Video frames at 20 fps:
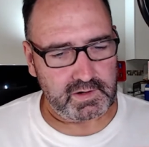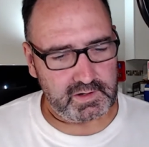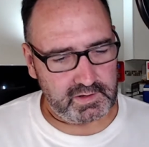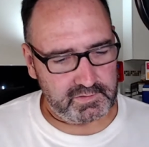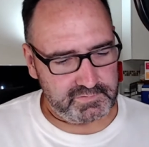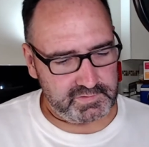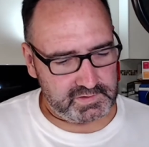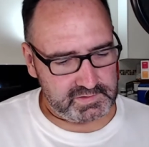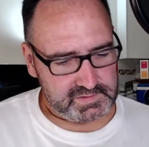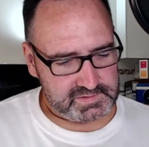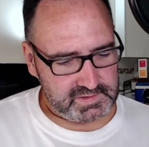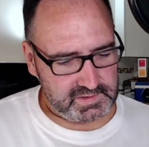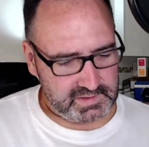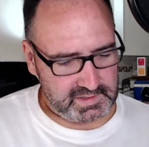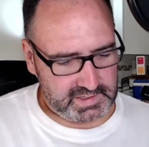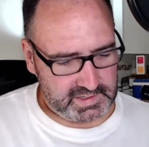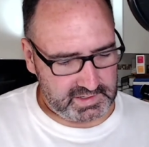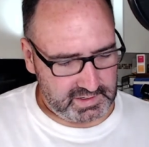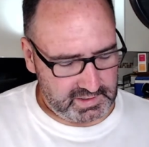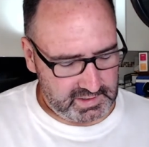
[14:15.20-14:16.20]
know if you can see
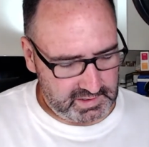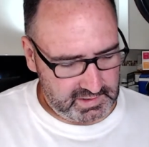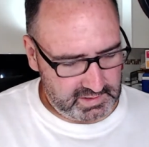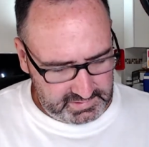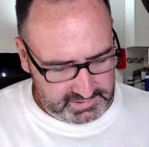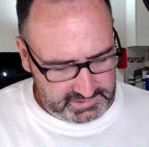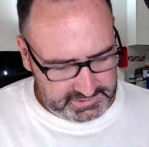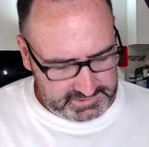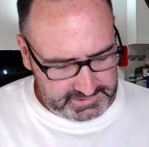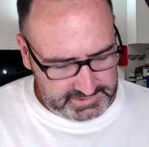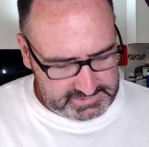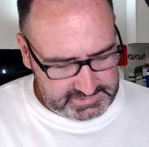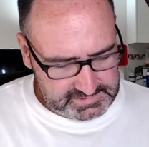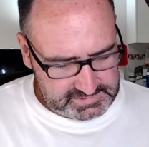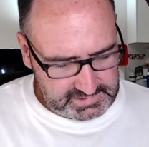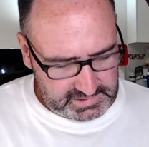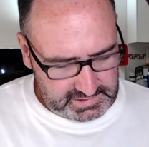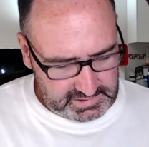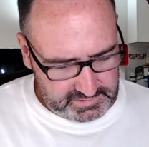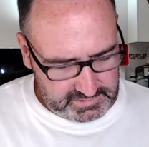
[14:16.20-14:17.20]
that.
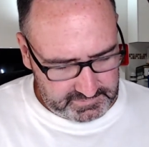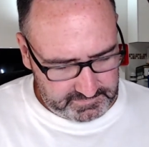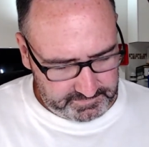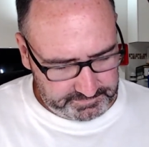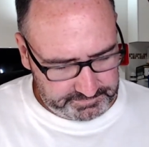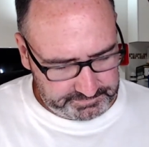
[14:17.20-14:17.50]
So